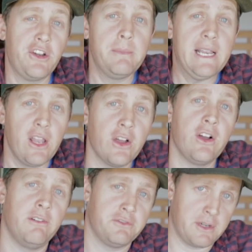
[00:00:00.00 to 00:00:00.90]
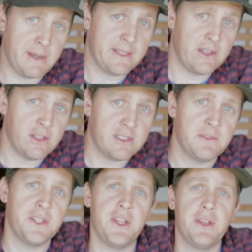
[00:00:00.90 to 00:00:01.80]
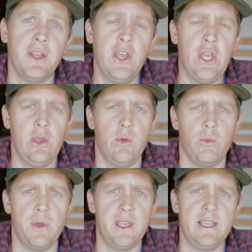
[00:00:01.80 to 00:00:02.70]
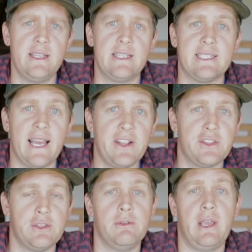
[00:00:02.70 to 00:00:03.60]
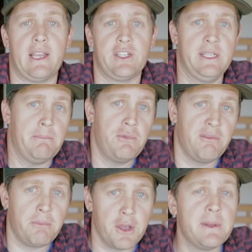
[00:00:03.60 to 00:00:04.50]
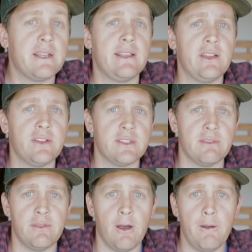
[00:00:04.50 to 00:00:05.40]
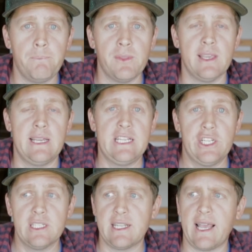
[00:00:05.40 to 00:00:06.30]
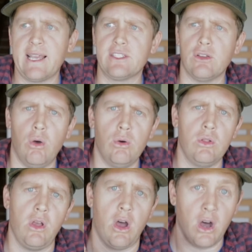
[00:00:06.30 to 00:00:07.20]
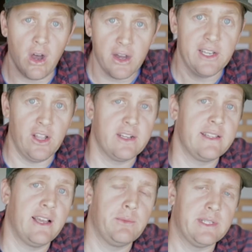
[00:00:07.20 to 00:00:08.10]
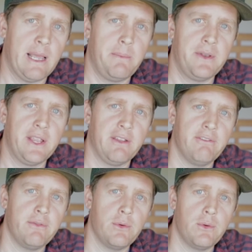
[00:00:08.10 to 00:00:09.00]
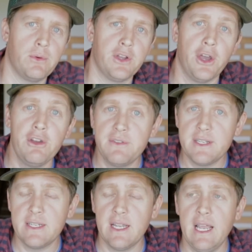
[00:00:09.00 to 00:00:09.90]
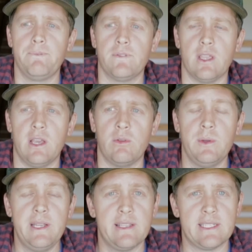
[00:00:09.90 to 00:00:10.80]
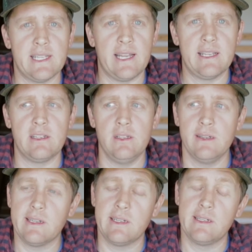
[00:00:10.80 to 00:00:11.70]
terribly long after I made the last video, we decided to actually move permanently onto the farm, just as the whole hard lockdown was happening for COVID. And we decided, look,